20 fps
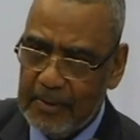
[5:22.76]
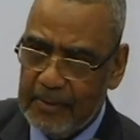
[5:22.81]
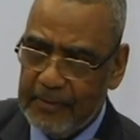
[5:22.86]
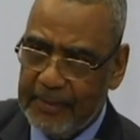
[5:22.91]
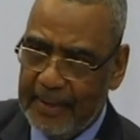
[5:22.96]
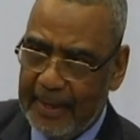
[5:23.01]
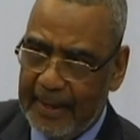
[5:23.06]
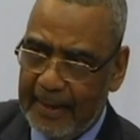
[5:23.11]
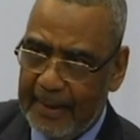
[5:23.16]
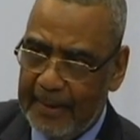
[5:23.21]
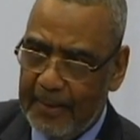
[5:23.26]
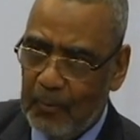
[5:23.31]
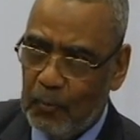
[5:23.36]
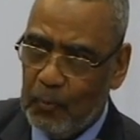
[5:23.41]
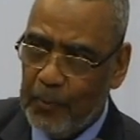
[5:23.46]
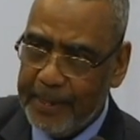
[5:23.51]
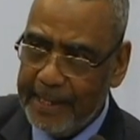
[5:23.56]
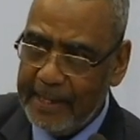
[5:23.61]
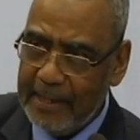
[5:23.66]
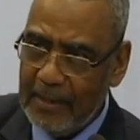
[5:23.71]
the
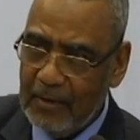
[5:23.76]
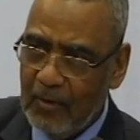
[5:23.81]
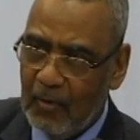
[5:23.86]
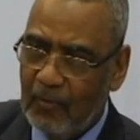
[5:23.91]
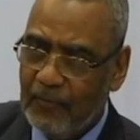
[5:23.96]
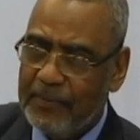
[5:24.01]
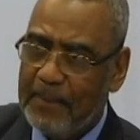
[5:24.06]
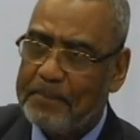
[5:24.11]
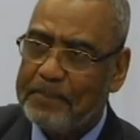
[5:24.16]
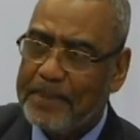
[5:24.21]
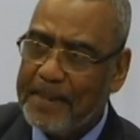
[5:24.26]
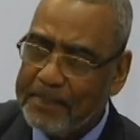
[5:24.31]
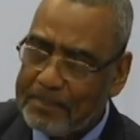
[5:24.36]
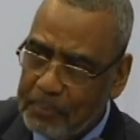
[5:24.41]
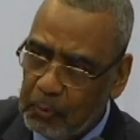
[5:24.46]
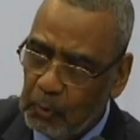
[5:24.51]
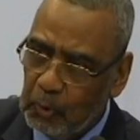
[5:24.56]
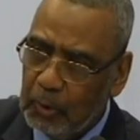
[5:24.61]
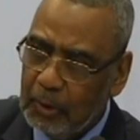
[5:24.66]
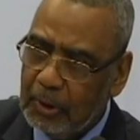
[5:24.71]
will of the
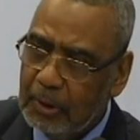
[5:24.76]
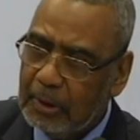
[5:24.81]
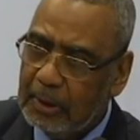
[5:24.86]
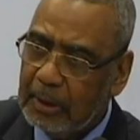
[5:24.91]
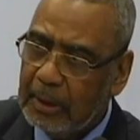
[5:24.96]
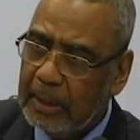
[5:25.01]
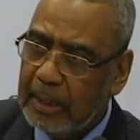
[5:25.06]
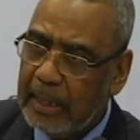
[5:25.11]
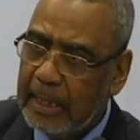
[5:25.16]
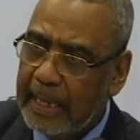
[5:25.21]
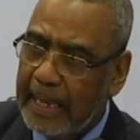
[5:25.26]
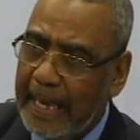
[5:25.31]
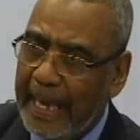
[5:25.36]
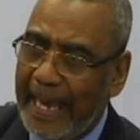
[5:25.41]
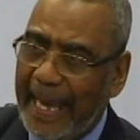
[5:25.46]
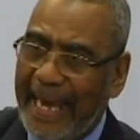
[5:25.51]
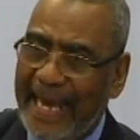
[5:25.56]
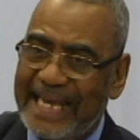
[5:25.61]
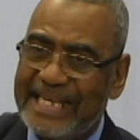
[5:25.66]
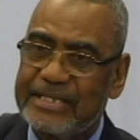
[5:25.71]
people
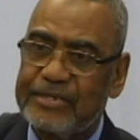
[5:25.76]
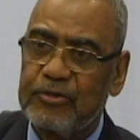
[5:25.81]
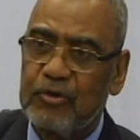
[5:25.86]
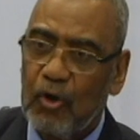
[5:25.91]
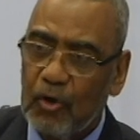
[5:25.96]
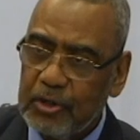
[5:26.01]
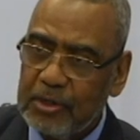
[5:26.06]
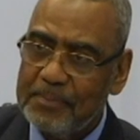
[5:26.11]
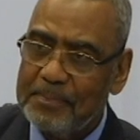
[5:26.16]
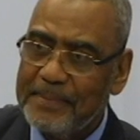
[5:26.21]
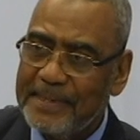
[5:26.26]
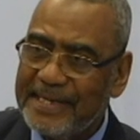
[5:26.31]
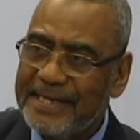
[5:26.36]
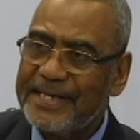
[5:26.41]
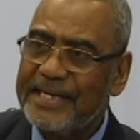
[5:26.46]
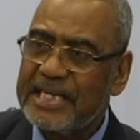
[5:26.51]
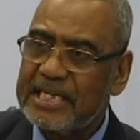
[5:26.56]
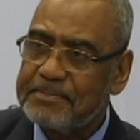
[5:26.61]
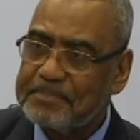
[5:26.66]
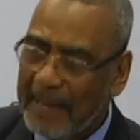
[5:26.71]
has not been
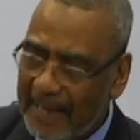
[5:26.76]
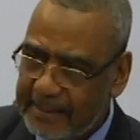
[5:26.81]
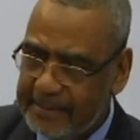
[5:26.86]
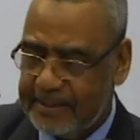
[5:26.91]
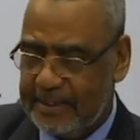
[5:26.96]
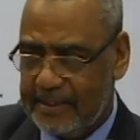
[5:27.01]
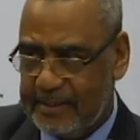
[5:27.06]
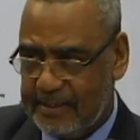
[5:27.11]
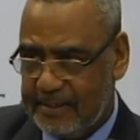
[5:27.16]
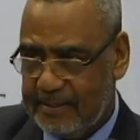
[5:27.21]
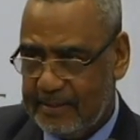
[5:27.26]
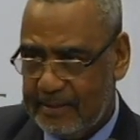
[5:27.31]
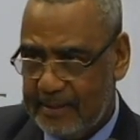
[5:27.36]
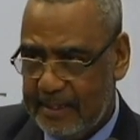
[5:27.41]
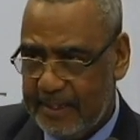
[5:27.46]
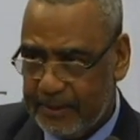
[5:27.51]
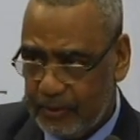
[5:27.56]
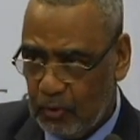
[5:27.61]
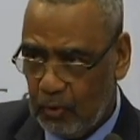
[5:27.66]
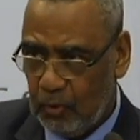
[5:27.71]
respected
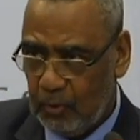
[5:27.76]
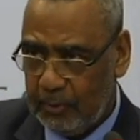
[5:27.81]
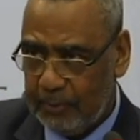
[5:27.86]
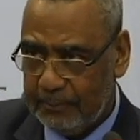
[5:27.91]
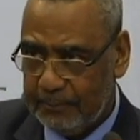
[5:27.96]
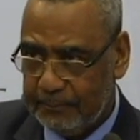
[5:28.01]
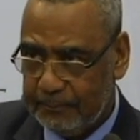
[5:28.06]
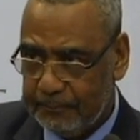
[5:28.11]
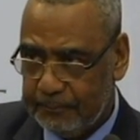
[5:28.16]
at all.